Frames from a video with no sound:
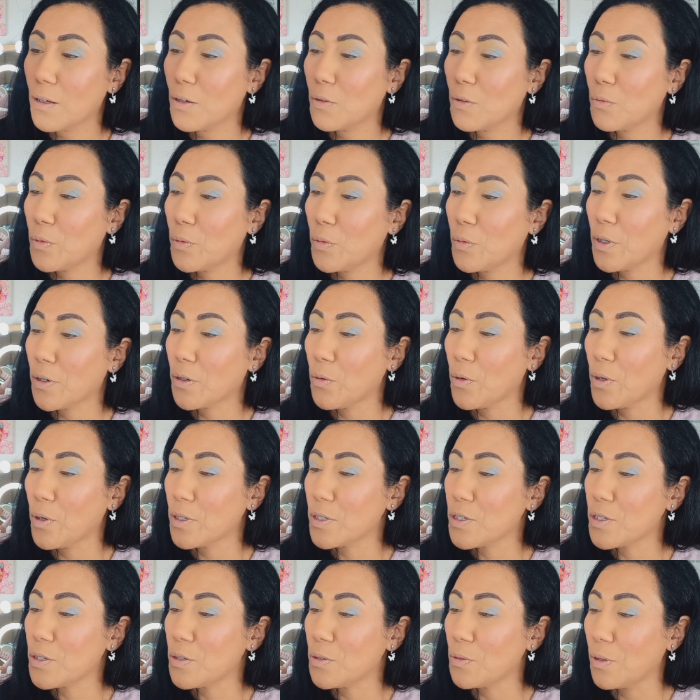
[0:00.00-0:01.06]
and we are going
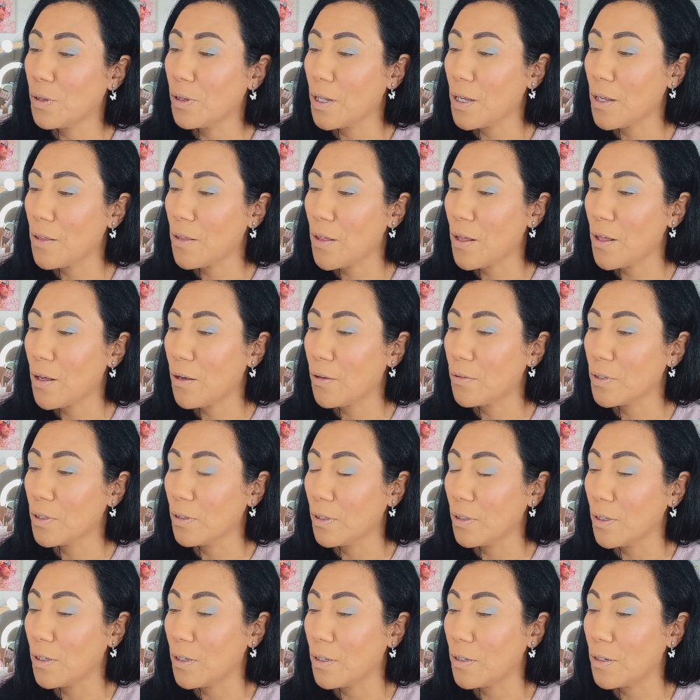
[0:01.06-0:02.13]
to lay that on the
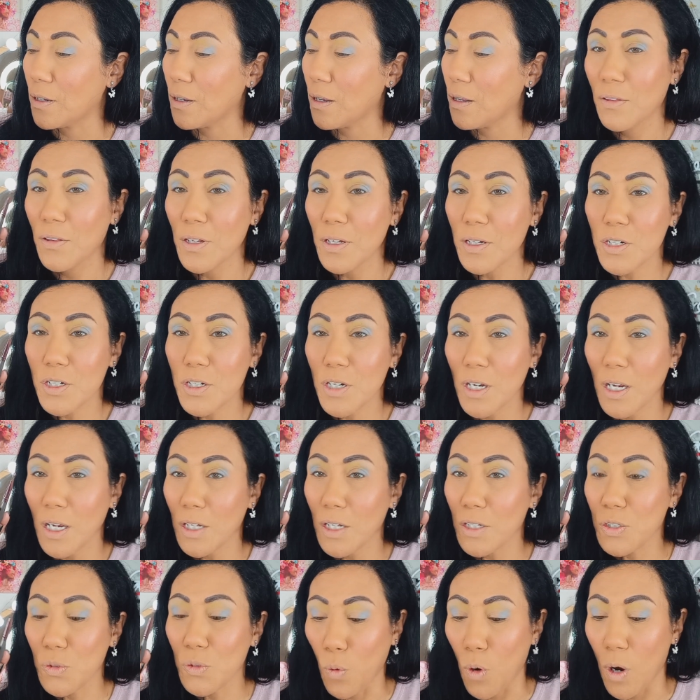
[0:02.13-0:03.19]
lid. This
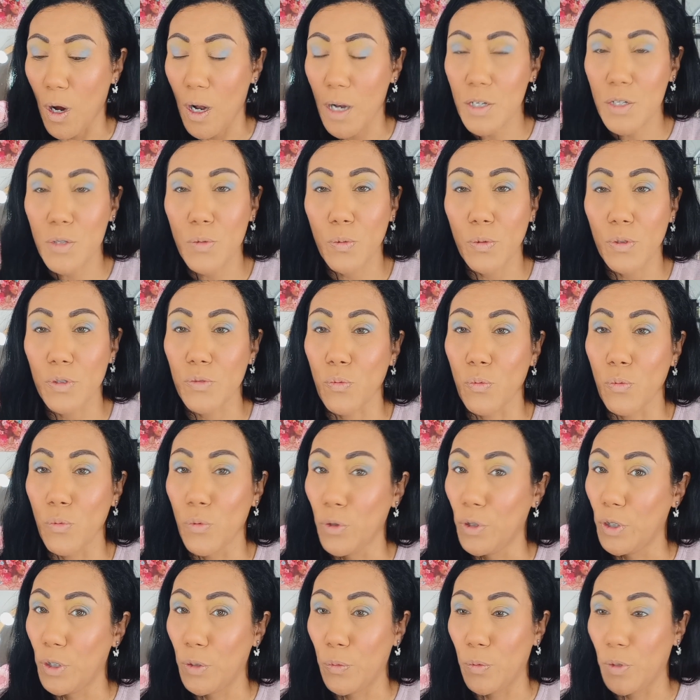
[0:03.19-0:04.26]
shade swatched was
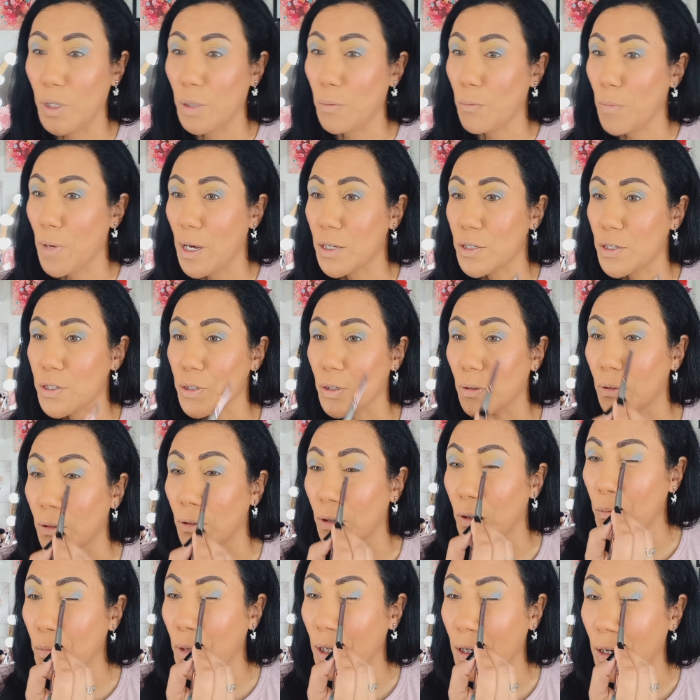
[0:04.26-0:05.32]
really, really magical.
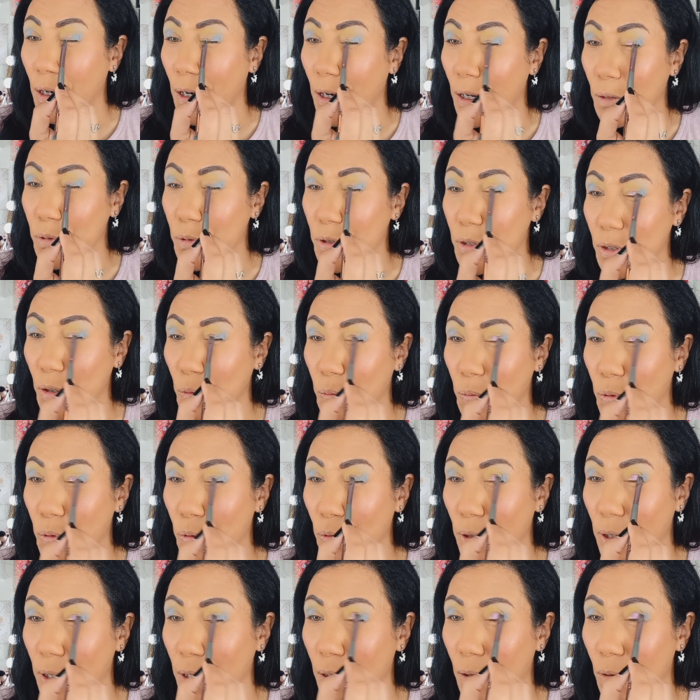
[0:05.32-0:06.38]
Oh my god, it was so
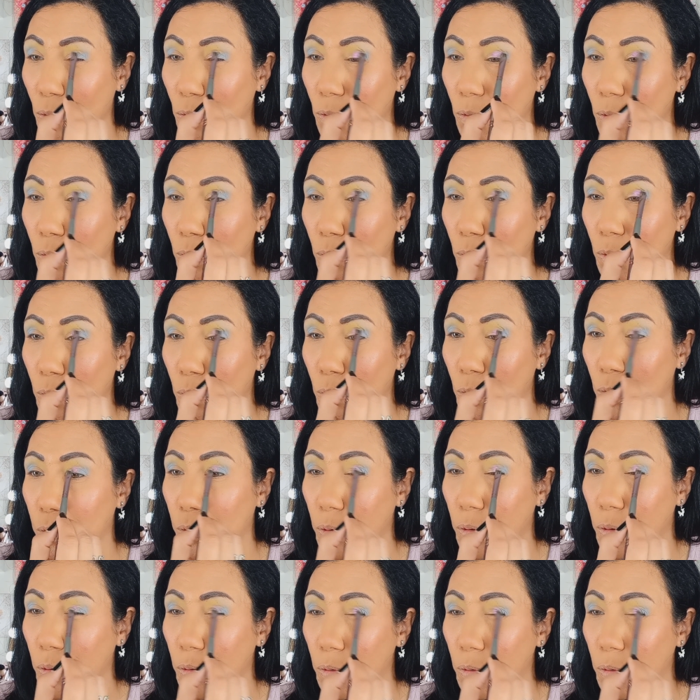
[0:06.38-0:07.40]
pretty. Ooh.